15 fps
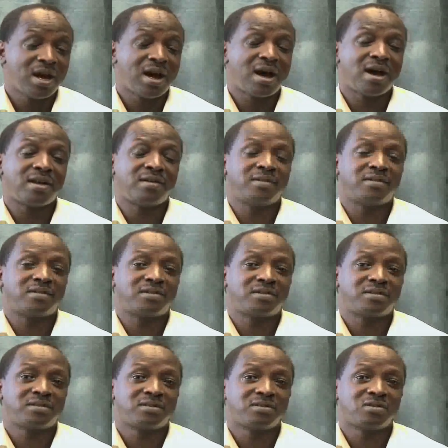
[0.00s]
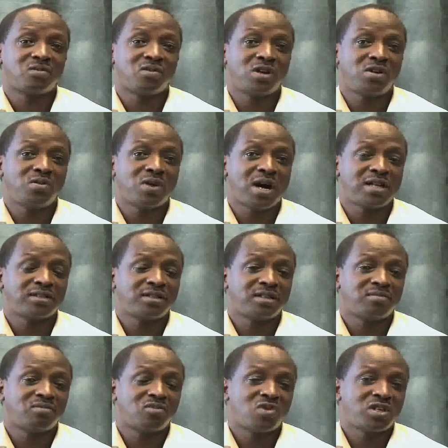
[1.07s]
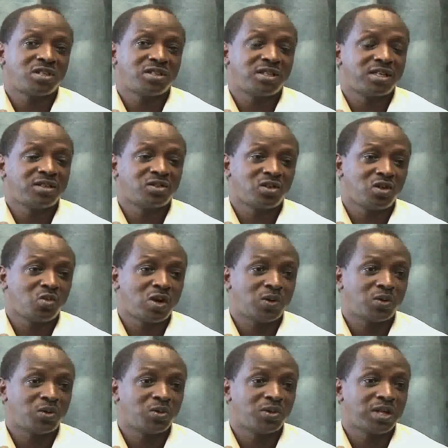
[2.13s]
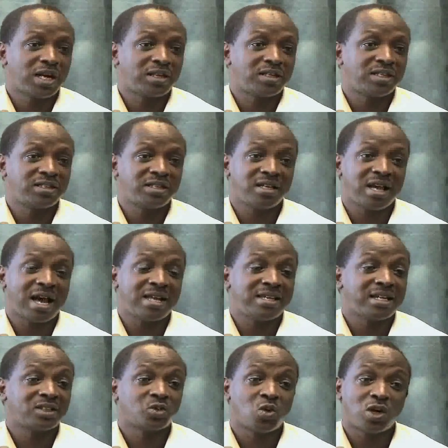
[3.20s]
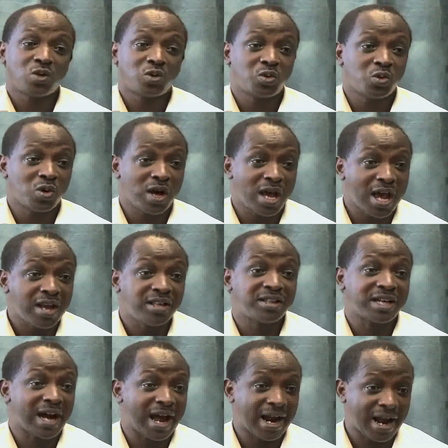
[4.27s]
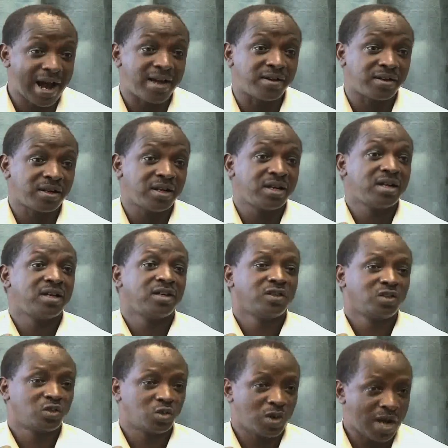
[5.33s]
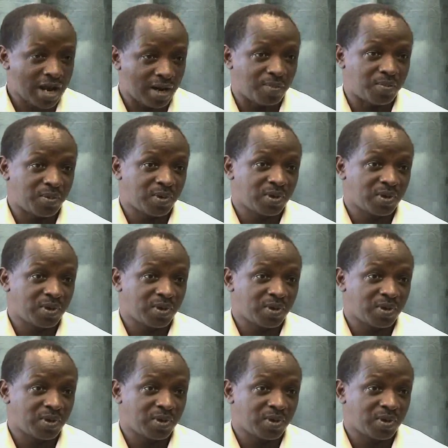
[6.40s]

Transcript: And when you ask them, what is the reason you want to do that? They say, I just want to do anything I can to help.